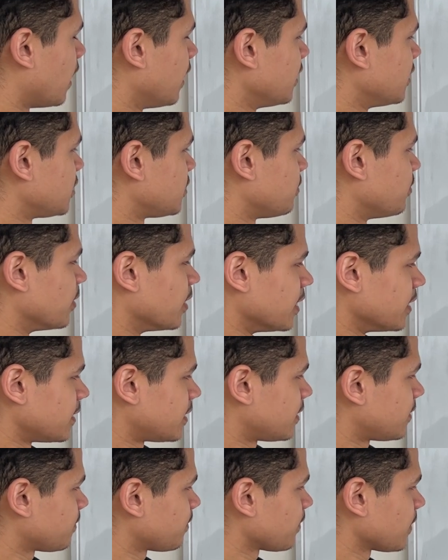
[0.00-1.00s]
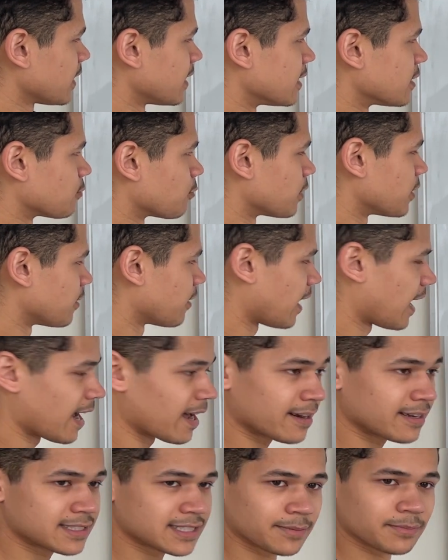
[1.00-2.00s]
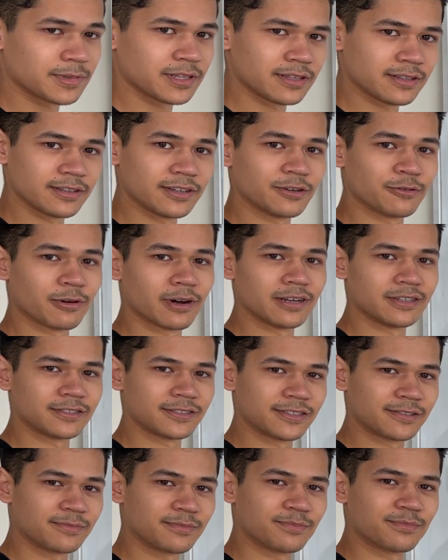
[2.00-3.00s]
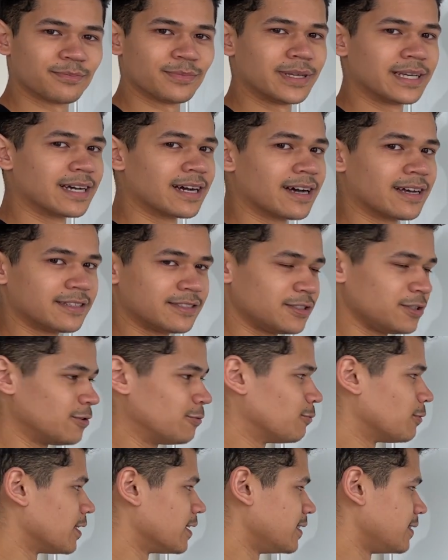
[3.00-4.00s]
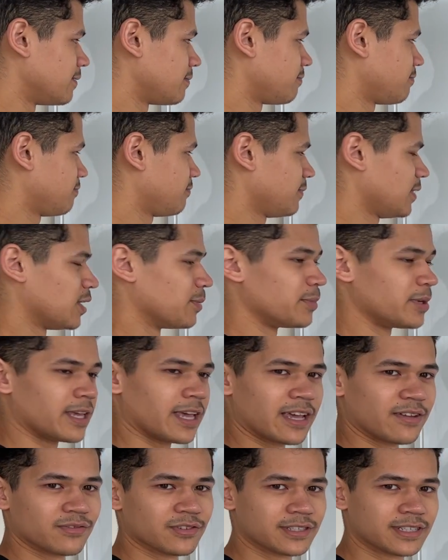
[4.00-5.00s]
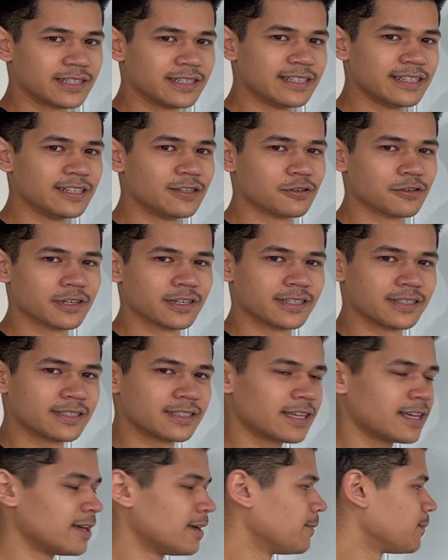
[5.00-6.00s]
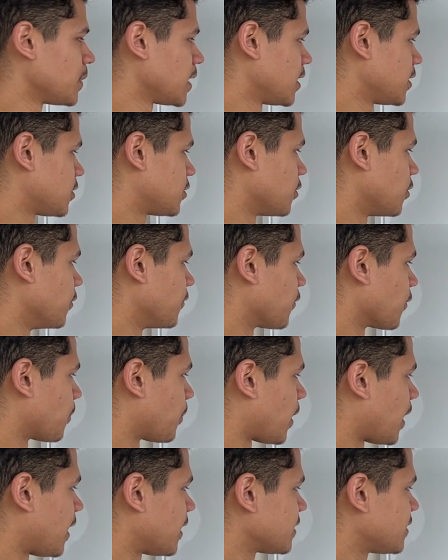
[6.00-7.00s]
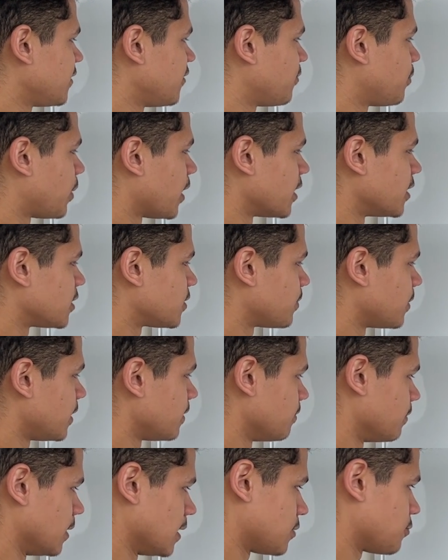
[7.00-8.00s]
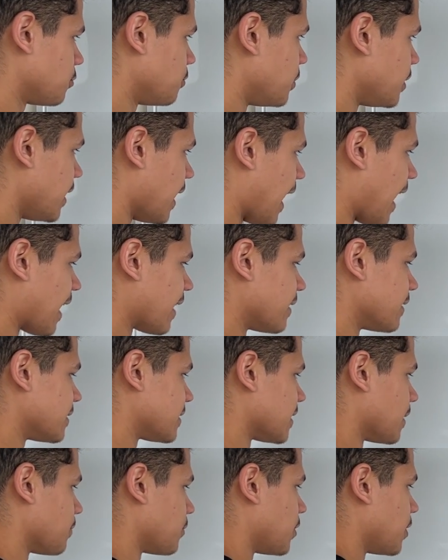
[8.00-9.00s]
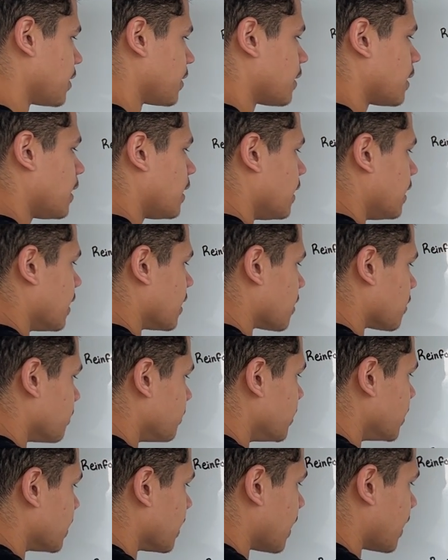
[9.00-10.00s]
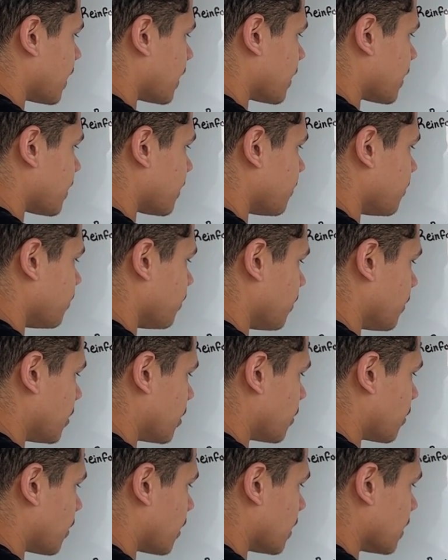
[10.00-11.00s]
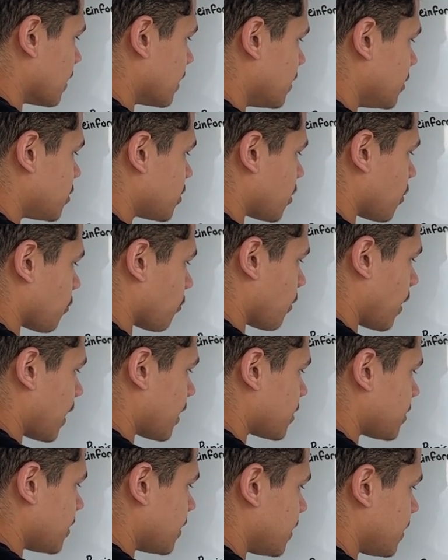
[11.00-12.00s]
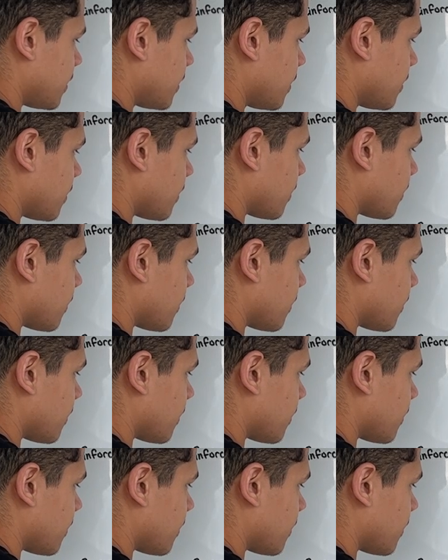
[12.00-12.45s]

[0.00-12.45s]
punishment is when you're adding something to the equation because you want the behavior to decrease. So for positive punishment, this would be adding something. It could be like, a leash correction.